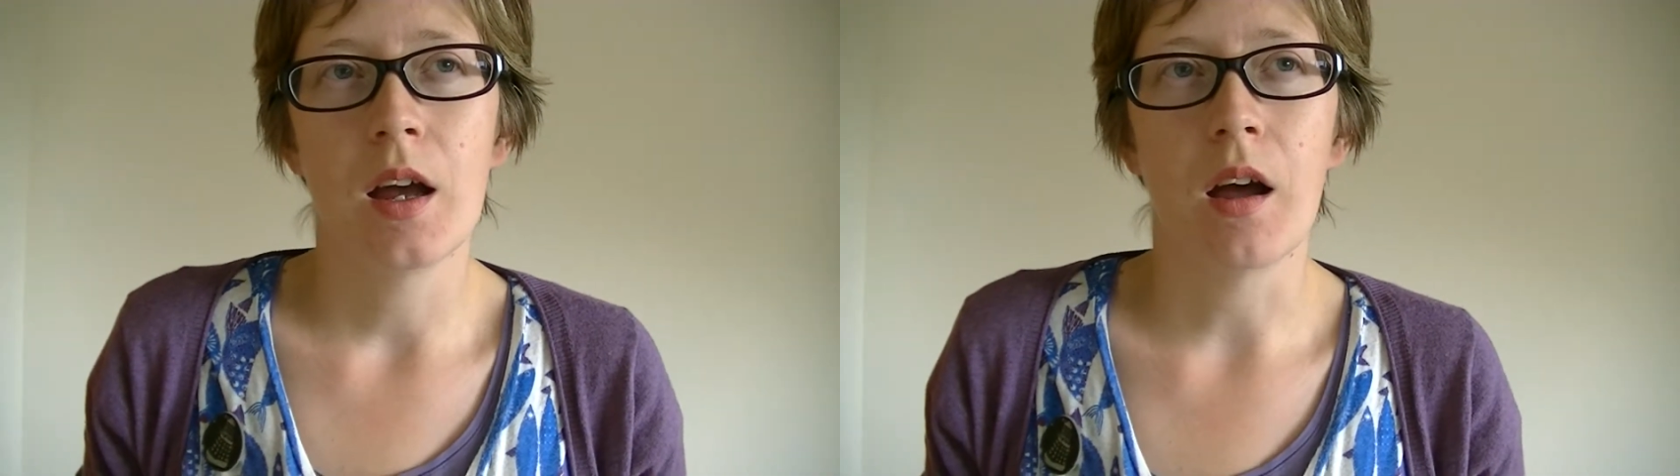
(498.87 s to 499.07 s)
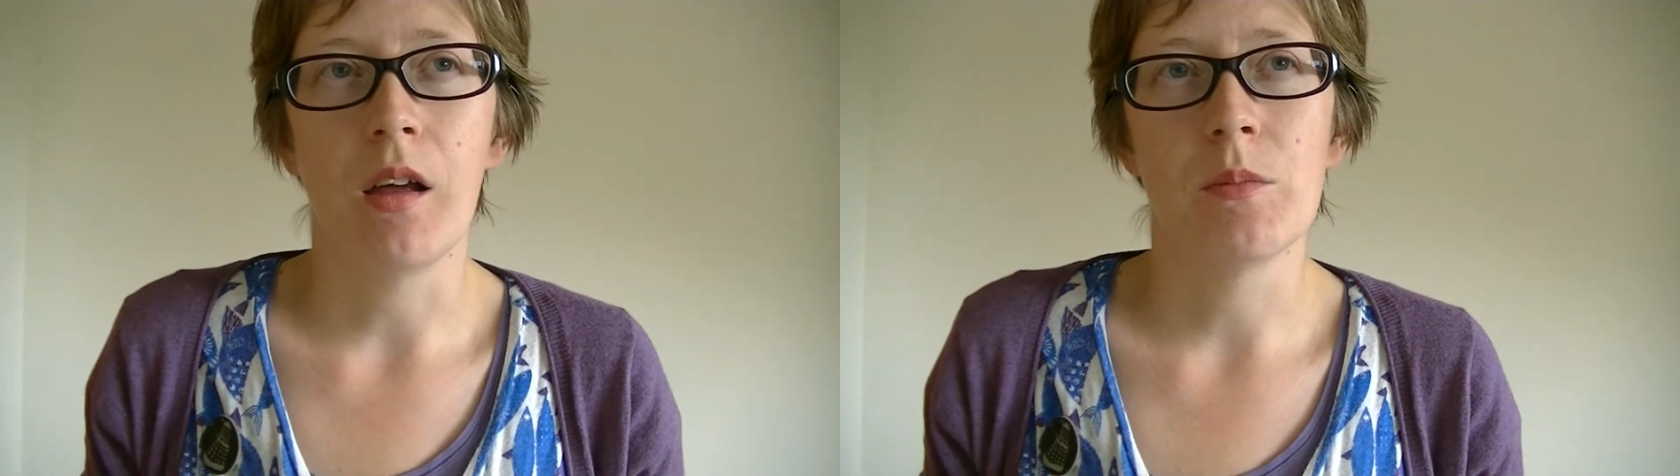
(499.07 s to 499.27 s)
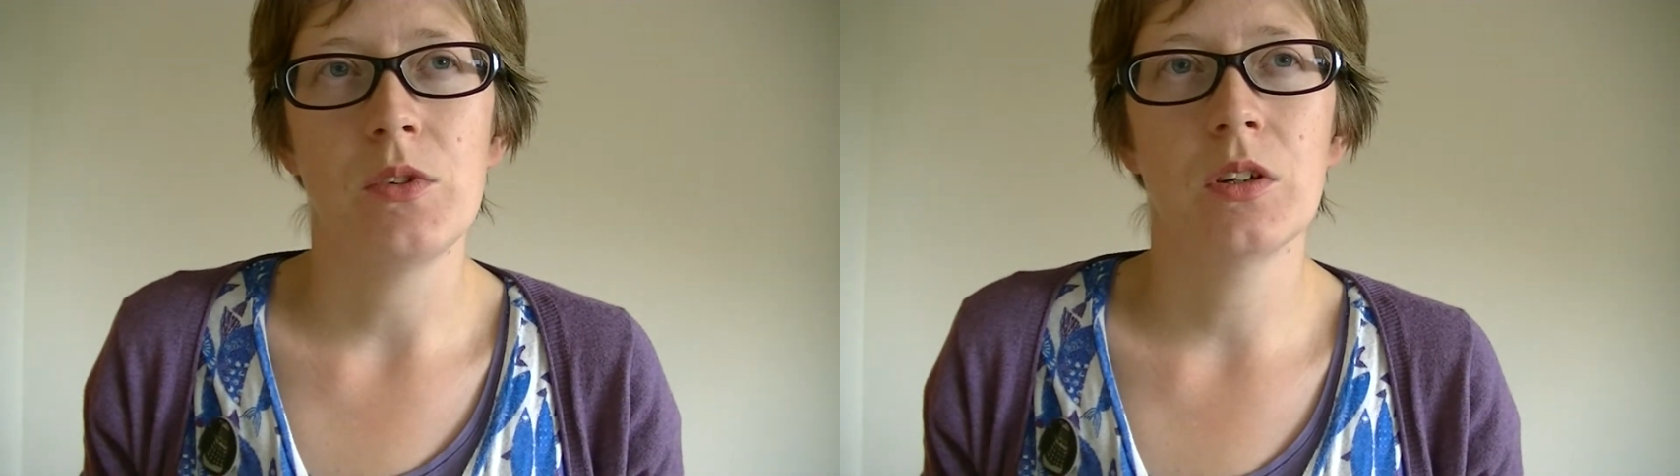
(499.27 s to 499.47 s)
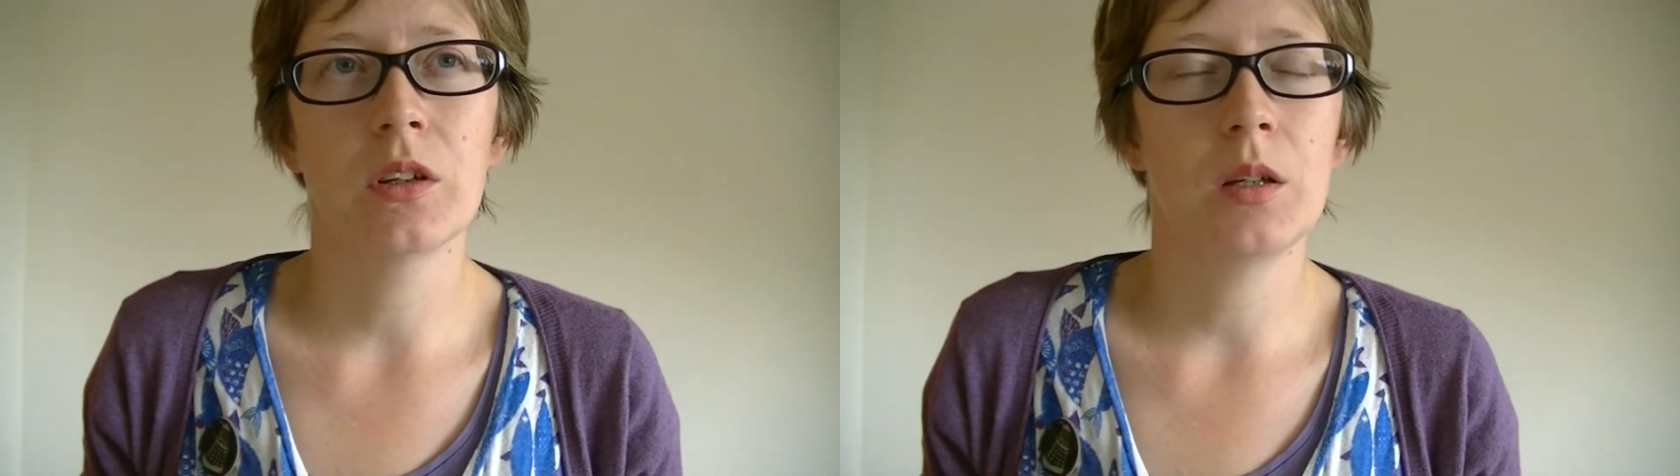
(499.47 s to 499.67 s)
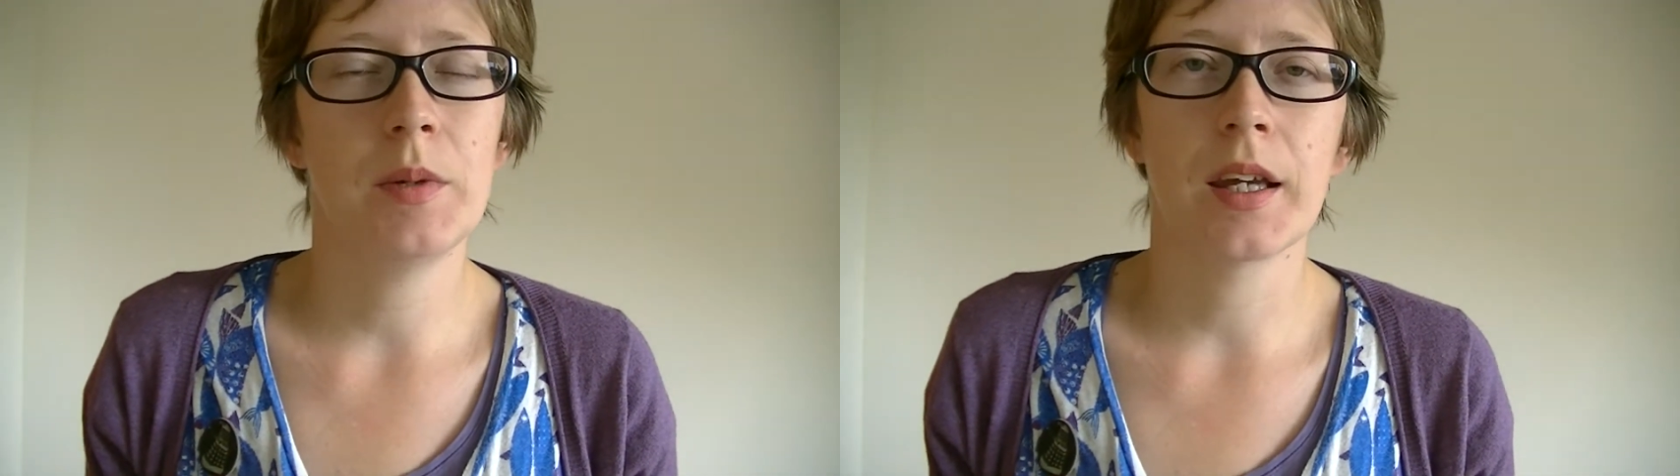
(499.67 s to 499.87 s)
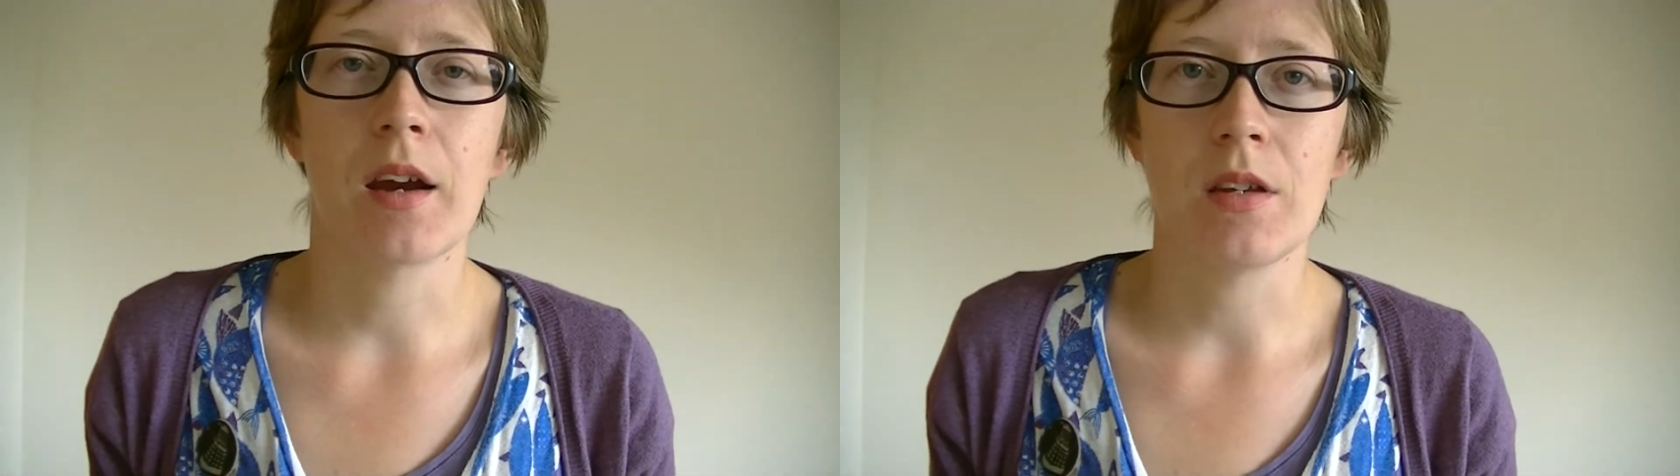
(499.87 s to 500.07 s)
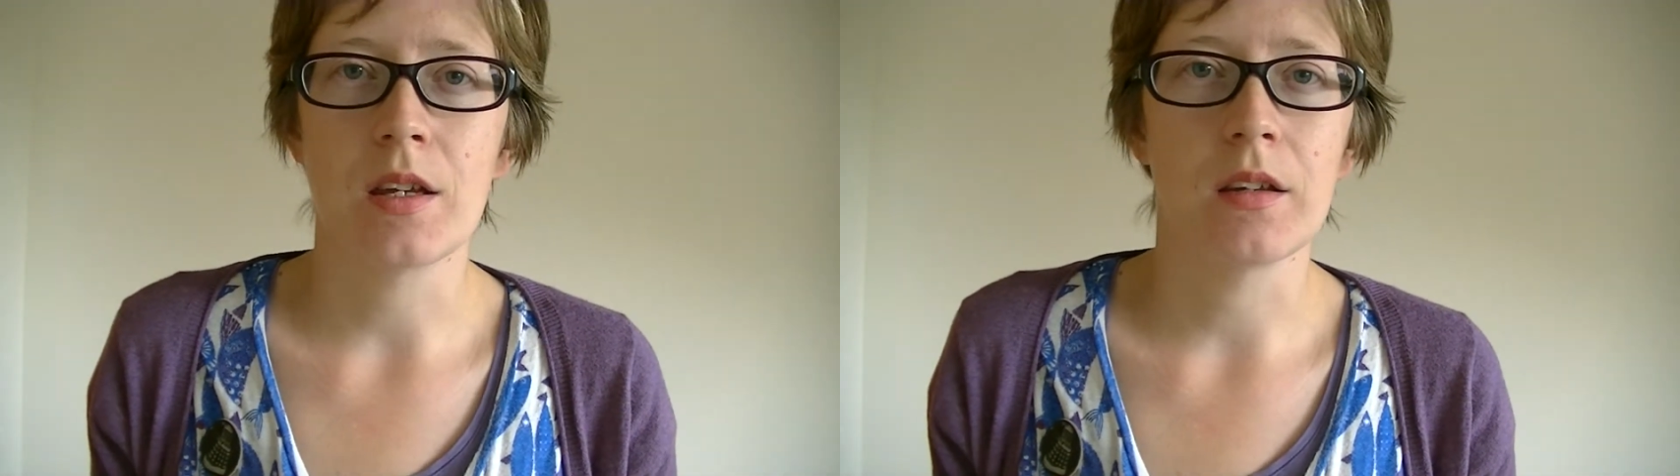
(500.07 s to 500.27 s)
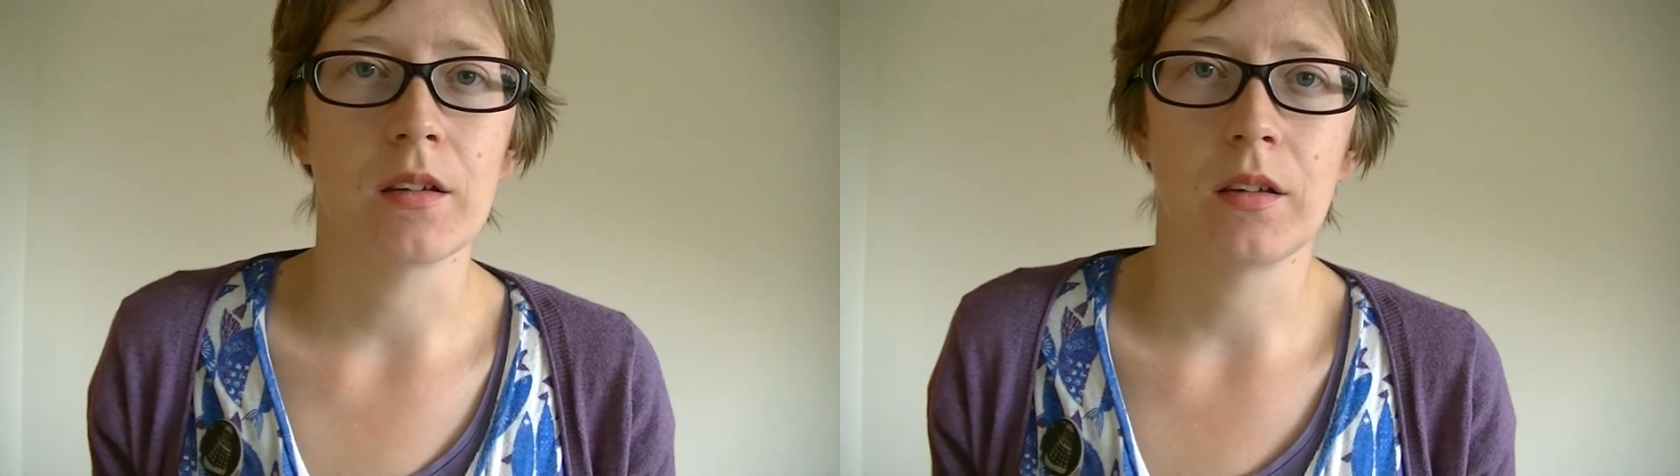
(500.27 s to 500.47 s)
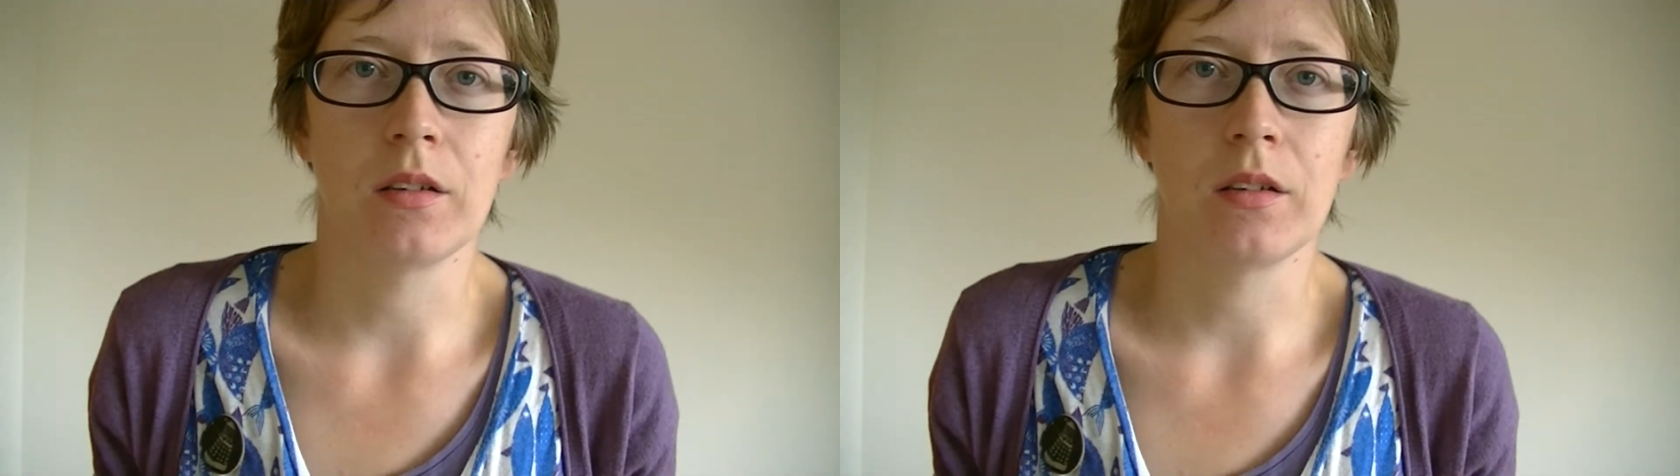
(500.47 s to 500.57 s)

You're not going to be carrying